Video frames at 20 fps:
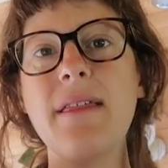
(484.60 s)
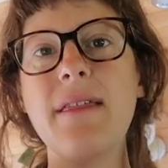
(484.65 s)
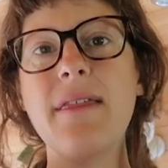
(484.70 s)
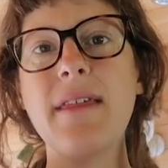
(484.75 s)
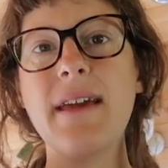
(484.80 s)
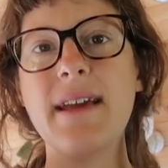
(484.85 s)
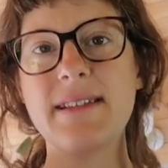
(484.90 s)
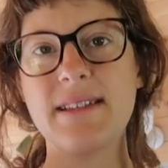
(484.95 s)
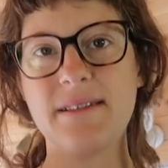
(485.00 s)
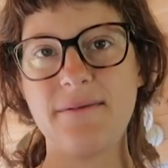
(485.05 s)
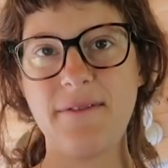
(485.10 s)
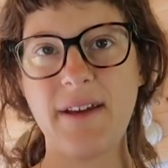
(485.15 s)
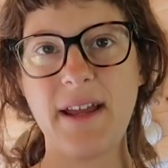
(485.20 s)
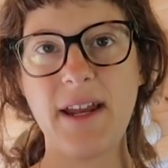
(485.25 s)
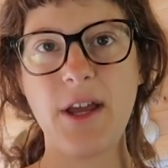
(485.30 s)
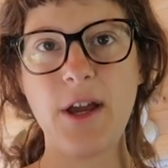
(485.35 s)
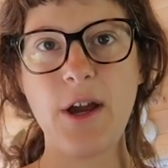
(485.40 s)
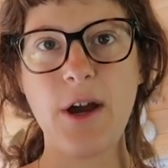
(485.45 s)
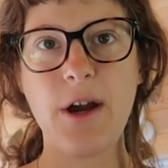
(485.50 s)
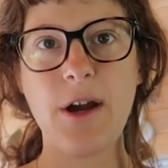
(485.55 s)
this
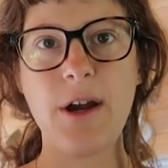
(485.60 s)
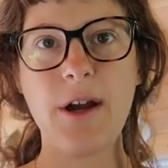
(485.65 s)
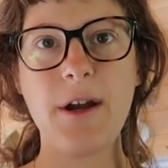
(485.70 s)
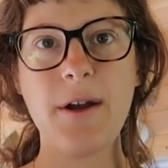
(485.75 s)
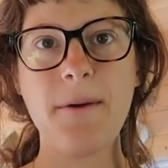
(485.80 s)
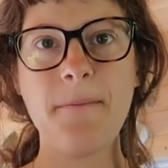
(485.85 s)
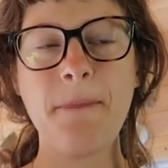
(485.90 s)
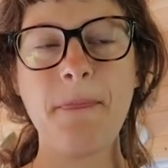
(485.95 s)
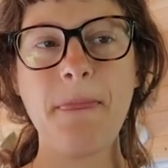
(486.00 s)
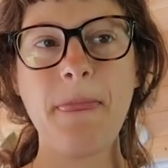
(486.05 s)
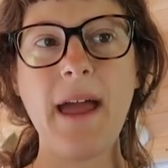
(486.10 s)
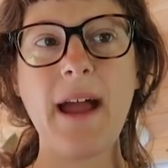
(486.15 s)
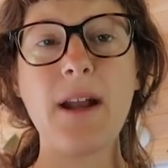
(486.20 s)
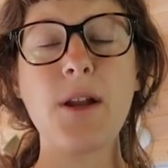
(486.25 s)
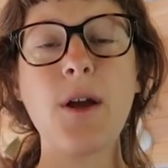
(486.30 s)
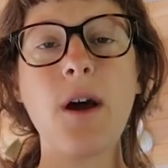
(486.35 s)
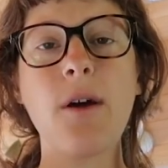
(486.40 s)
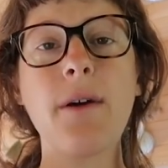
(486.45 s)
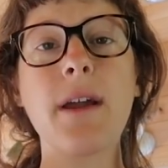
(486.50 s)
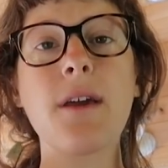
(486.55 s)
video
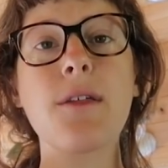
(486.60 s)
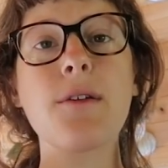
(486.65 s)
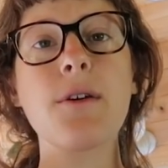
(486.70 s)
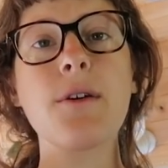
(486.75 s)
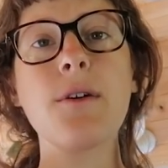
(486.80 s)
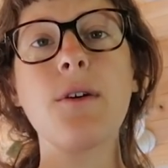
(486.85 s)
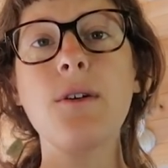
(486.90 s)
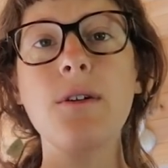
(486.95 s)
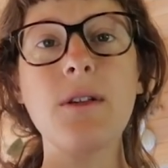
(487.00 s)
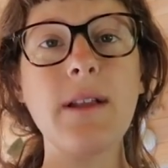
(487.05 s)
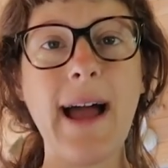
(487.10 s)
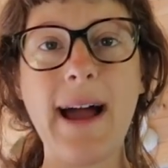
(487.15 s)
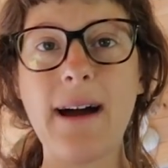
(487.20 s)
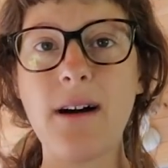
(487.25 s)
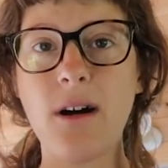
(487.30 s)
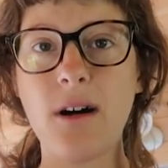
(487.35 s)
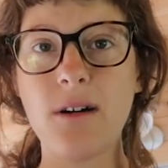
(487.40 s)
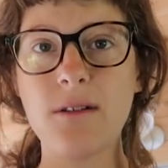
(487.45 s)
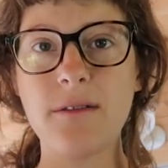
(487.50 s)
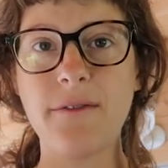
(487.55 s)
and going through all
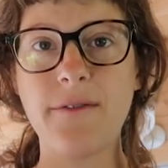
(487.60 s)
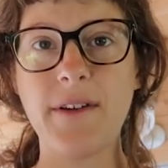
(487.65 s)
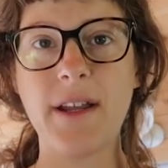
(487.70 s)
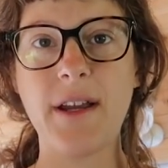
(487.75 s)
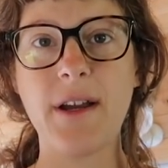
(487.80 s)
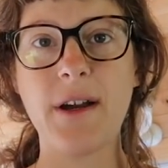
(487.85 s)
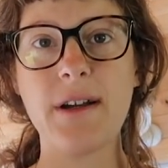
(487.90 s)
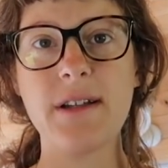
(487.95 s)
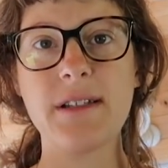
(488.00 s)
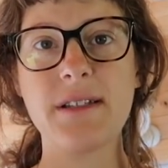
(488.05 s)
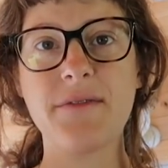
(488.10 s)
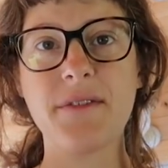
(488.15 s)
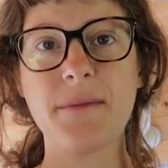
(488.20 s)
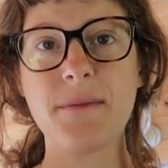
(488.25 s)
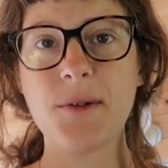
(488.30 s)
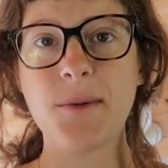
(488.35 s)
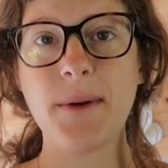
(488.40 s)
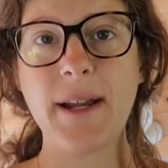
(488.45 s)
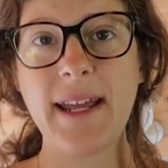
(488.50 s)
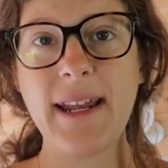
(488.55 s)
our old videos
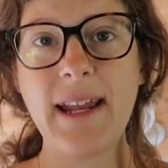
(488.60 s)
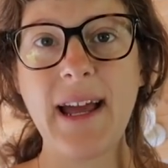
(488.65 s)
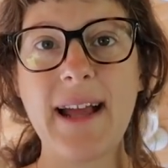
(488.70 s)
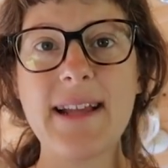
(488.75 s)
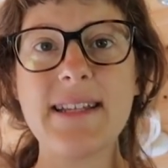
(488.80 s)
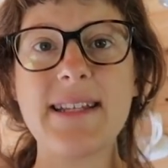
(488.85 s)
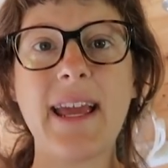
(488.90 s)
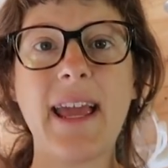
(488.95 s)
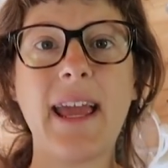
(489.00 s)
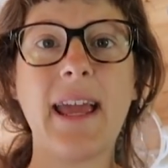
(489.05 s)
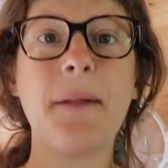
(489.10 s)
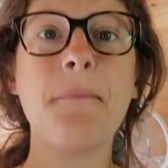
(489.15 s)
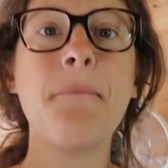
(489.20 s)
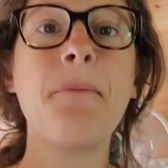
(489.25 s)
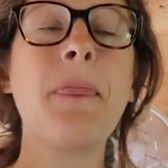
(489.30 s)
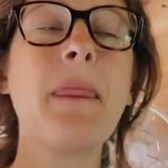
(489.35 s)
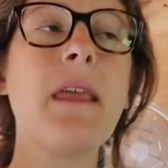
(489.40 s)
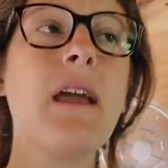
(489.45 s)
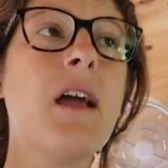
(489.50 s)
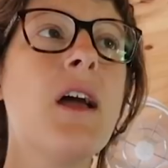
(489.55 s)
from
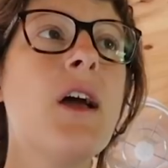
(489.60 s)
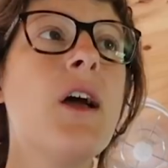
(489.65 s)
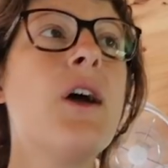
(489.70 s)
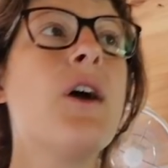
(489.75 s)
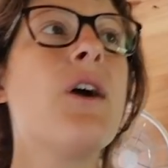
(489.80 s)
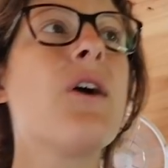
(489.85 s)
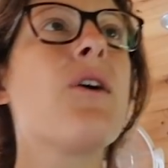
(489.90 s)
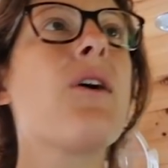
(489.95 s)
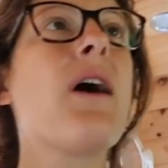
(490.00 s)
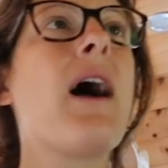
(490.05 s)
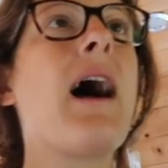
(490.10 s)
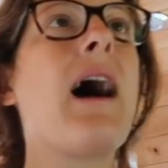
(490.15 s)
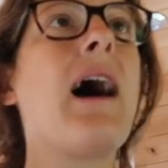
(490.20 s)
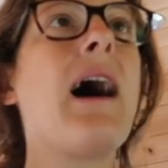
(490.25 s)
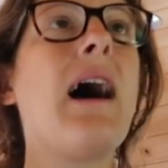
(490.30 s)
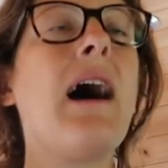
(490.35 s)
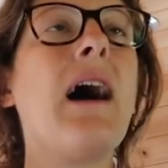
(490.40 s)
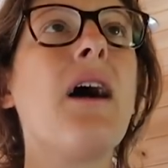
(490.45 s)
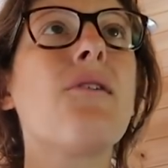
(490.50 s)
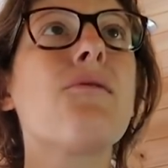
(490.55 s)
2019
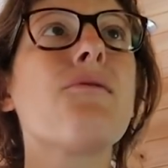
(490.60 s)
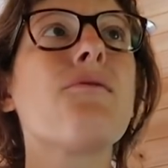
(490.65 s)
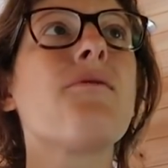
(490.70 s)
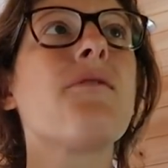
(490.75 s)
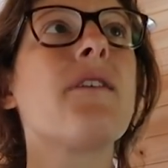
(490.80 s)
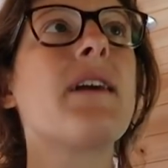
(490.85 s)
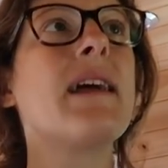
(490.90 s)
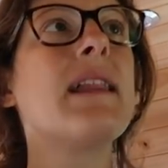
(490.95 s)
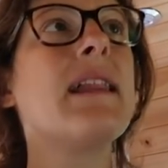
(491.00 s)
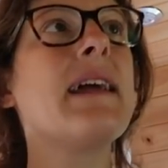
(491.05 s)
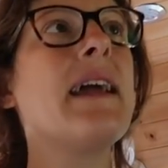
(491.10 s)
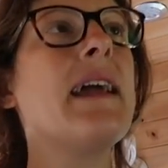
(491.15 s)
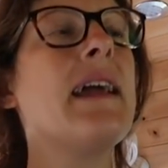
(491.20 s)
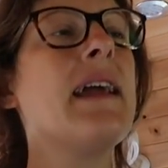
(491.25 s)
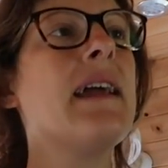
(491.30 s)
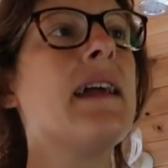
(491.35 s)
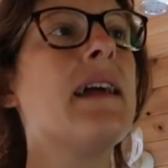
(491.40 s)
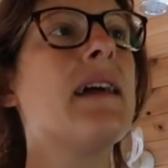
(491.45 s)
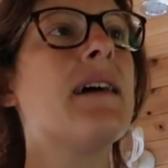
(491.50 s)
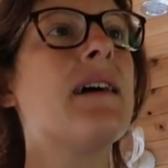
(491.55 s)
uh,
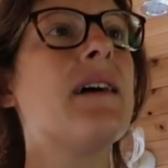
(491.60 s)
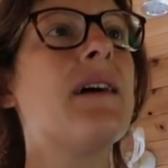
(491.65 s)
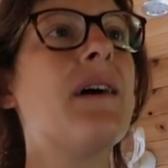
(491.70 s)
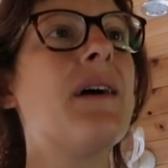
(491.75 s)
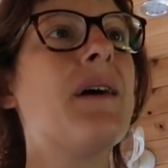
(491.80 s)
really